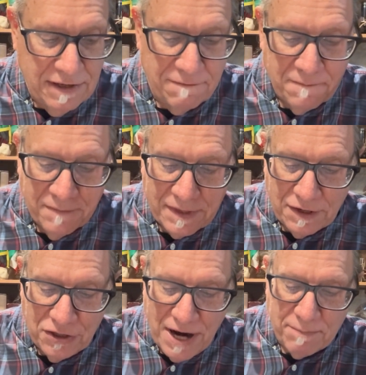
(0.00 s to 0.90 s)
And
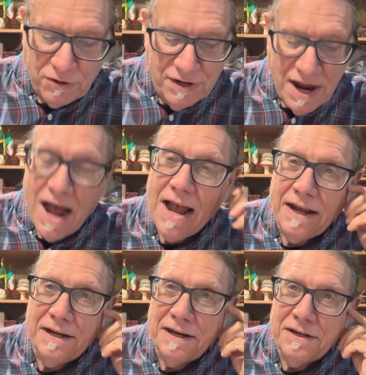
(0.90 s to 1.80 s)
chapter
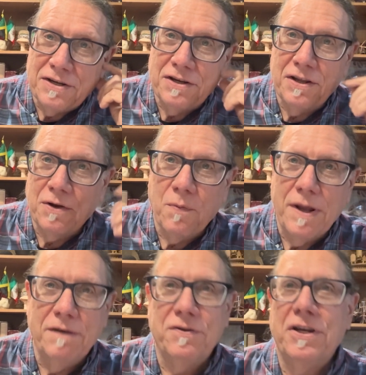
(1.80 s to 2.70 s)
9 is the
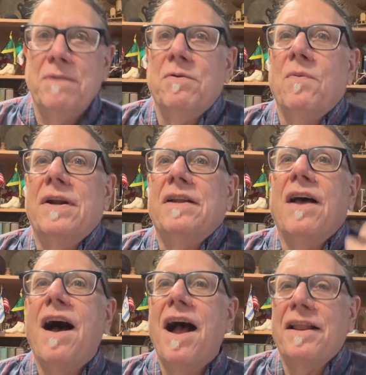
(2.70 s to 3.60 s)
Queen of Sheba, one of the
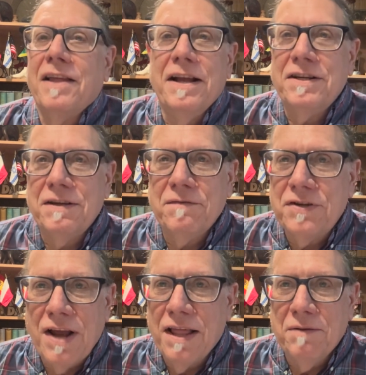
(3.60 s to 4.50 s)
highlights of
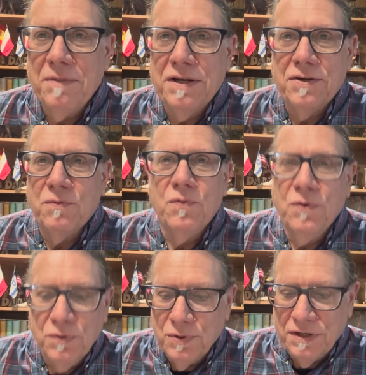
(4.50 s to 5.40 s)
Solomon's
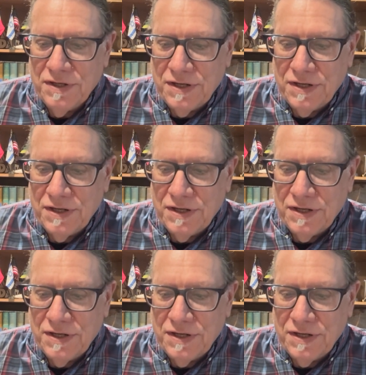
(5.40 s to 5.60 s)
rule and